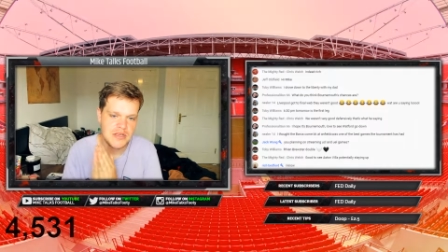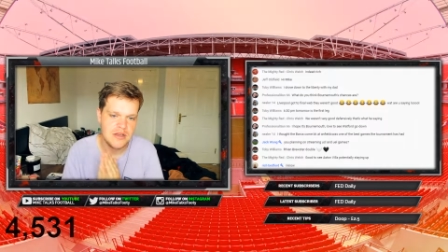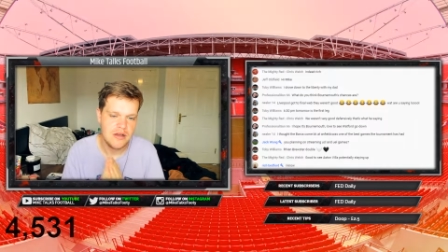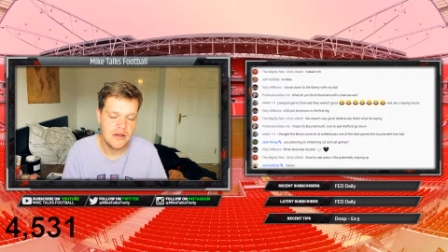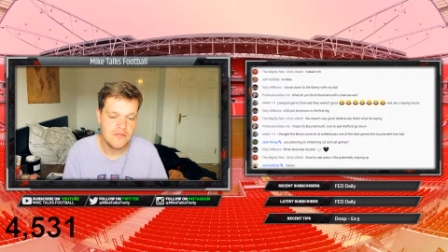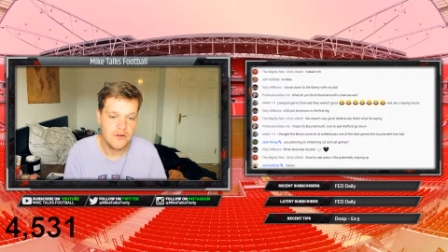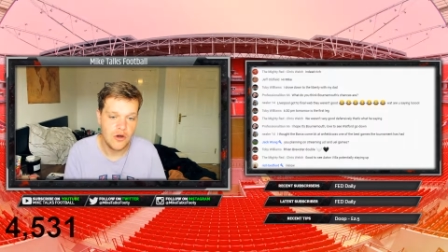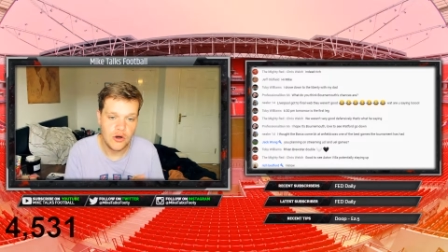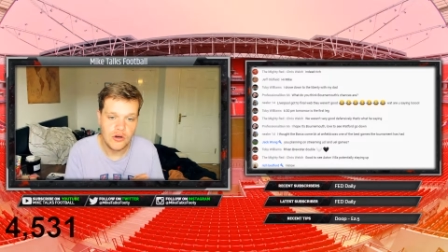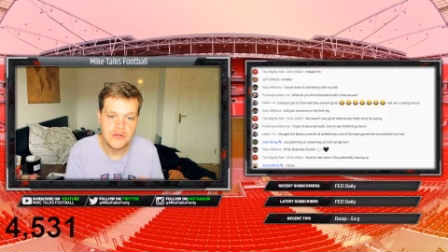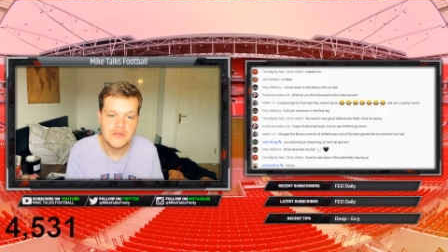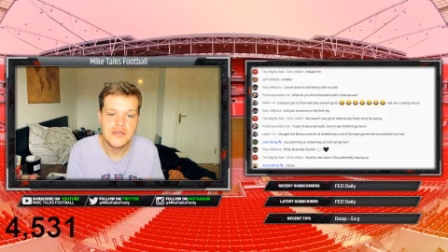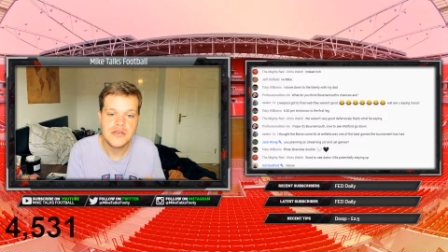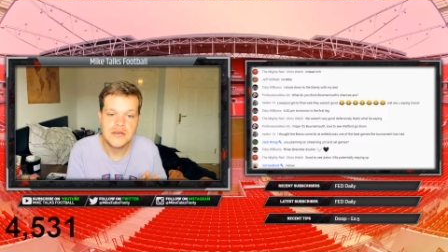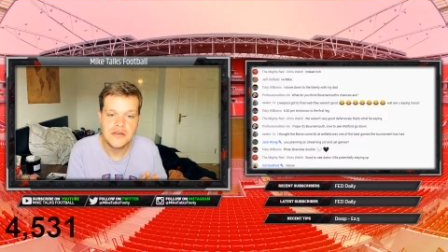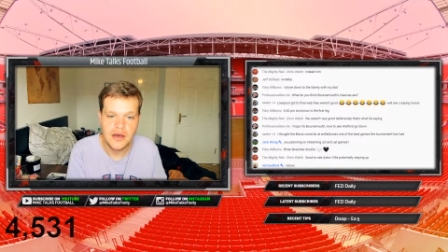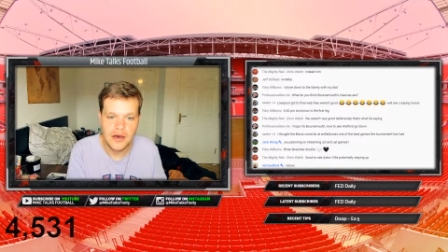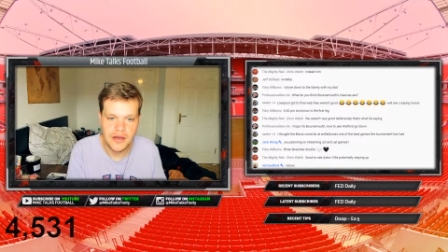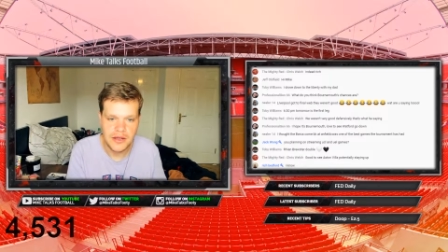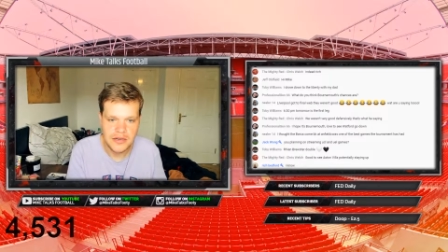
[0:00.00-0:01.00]
However, on the
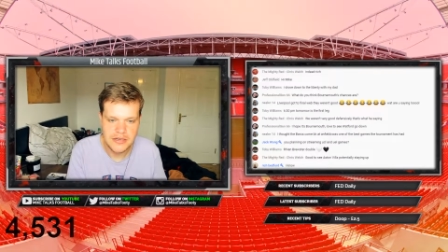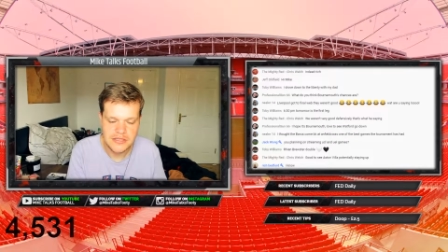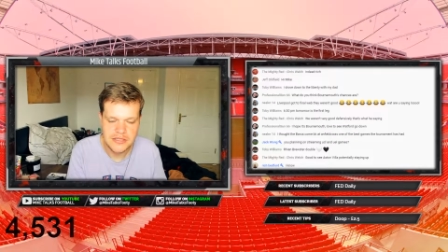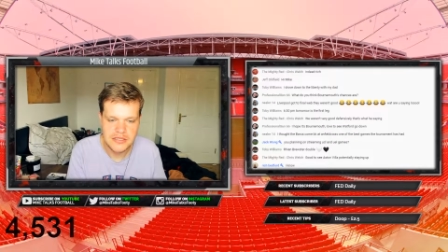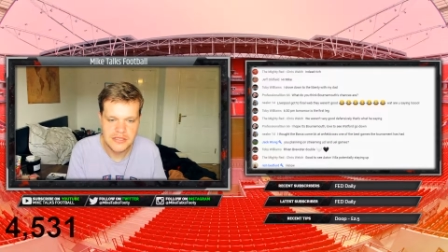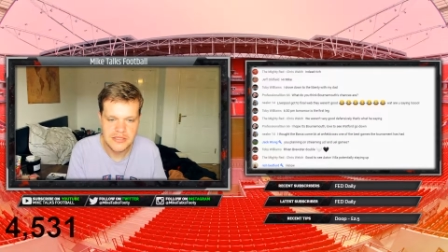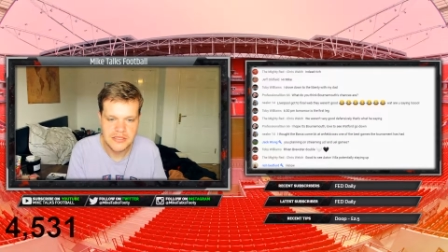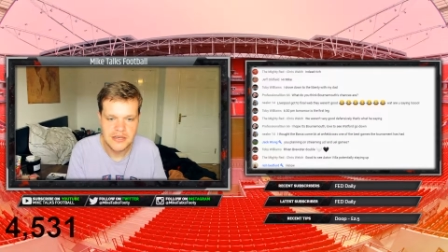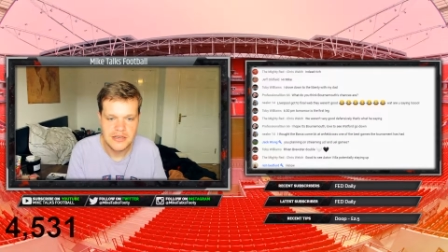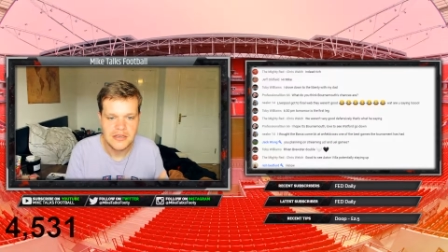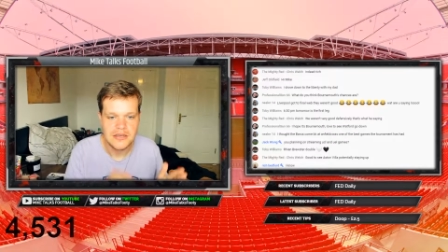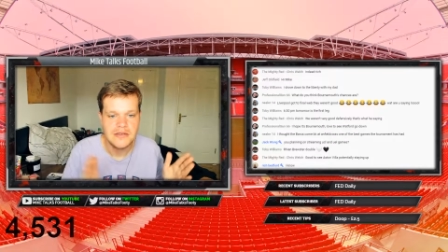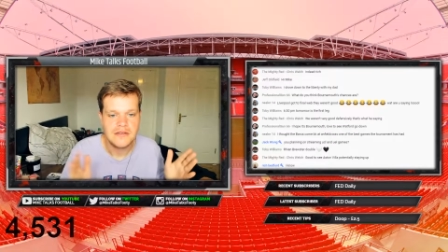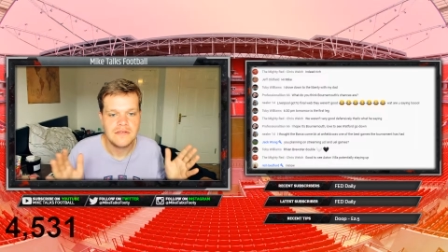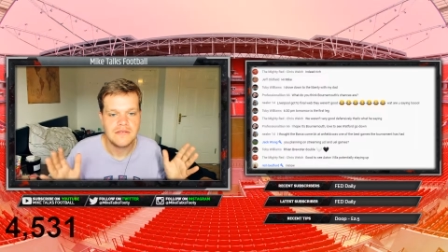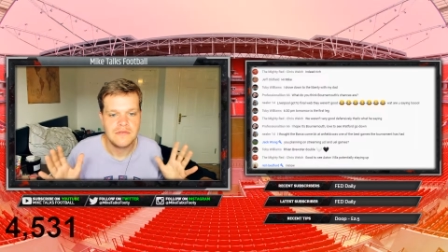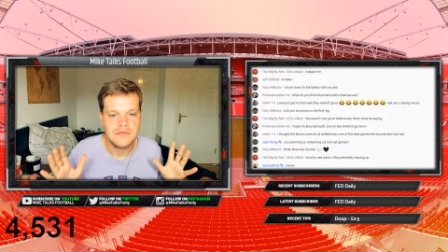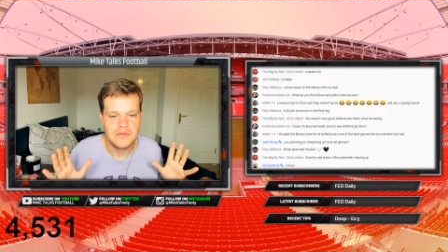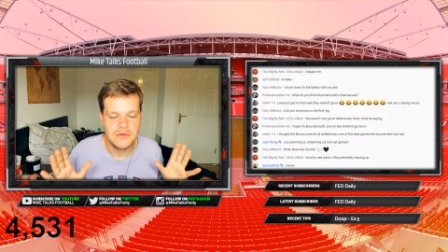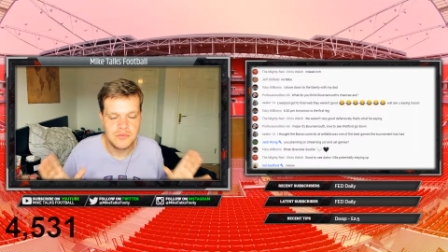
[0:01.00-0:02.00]
night,
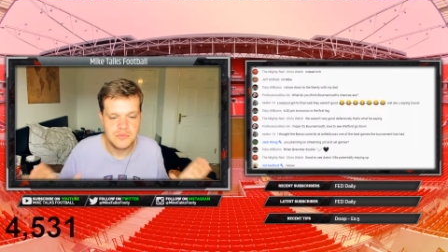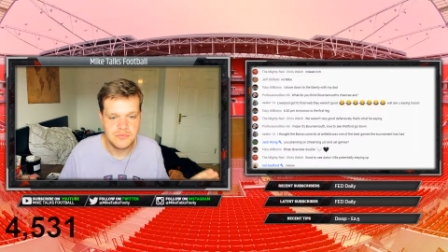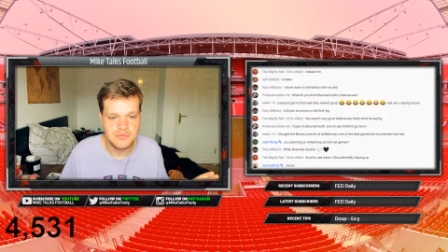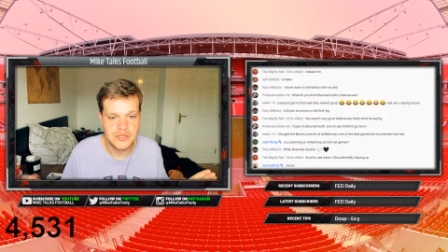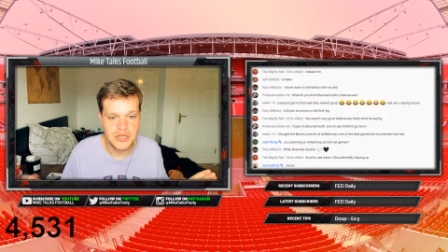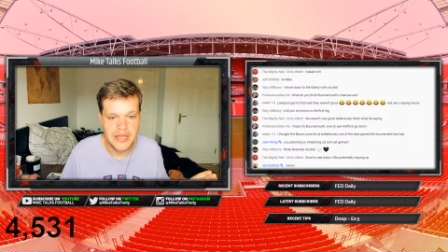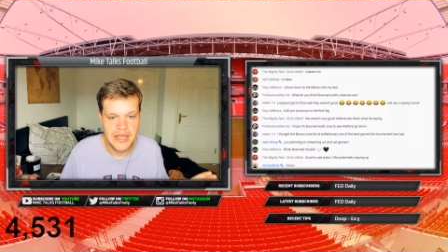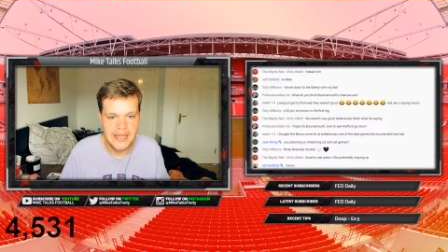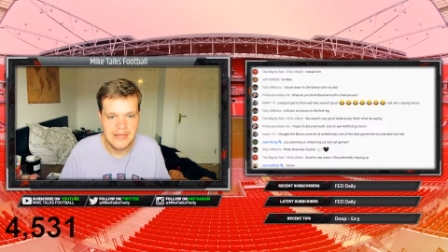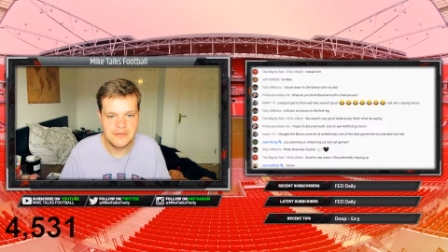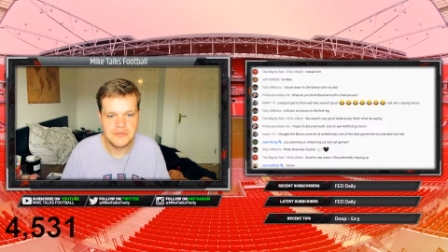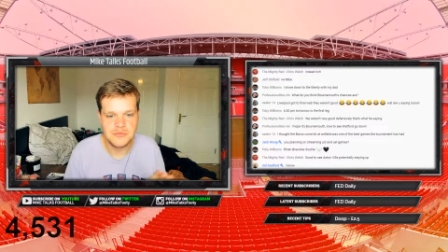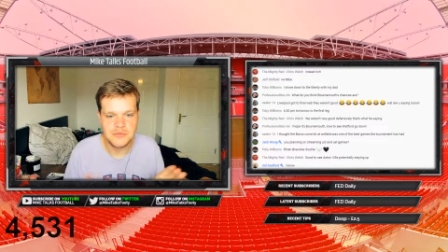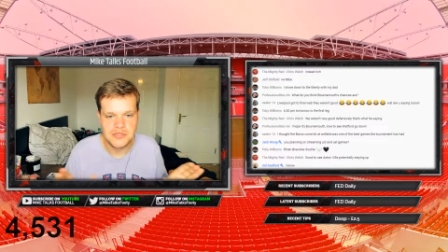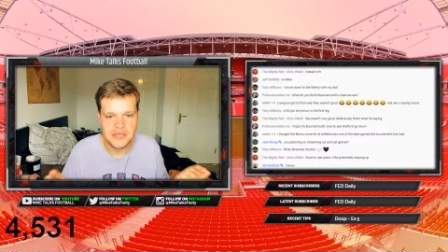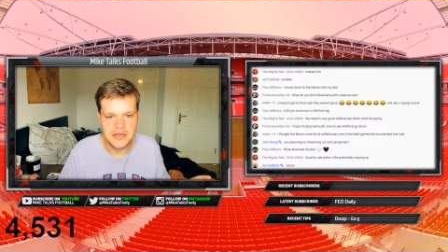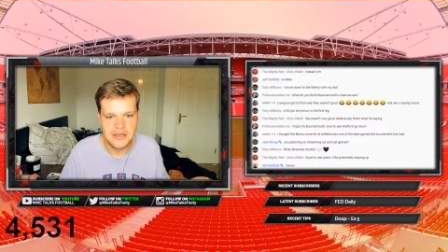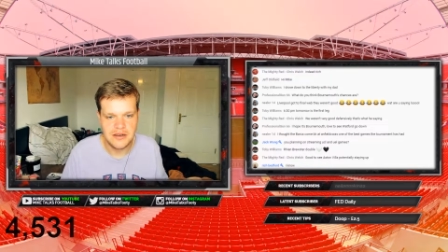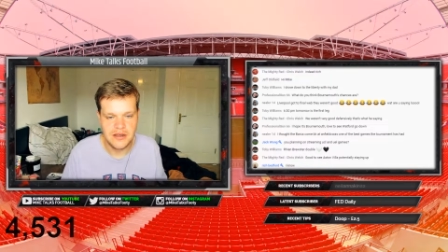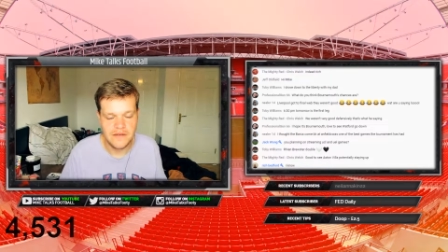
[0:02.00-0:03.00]
the games in
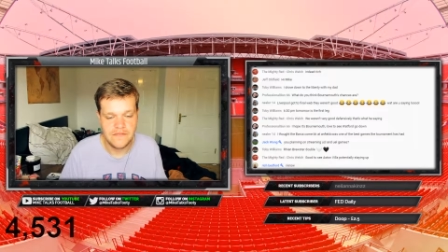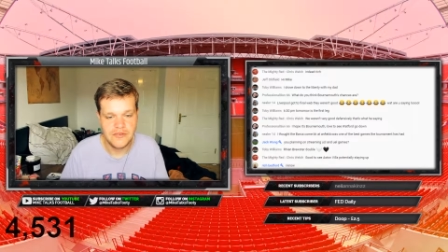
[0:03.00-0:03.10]
particular,